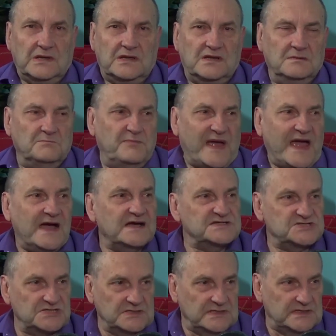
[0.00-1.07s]

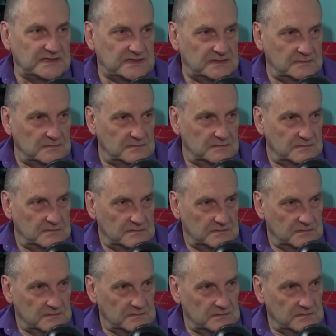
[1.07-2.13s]
compassionate. Mm-hmm.
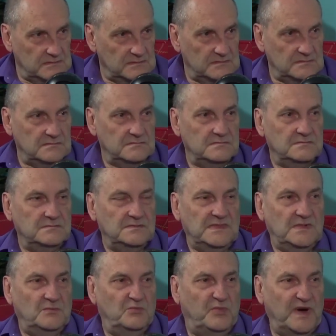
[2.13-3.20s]
Yes.
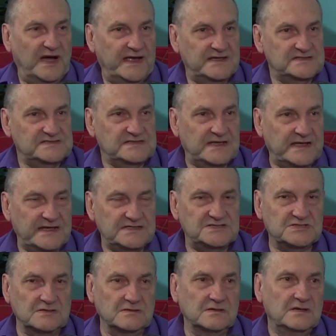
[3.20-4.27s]
By his
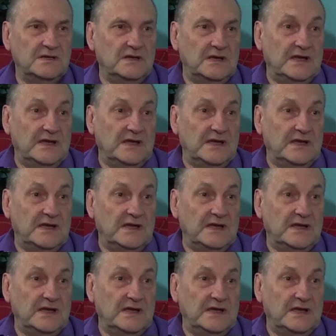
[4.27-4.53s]
nature.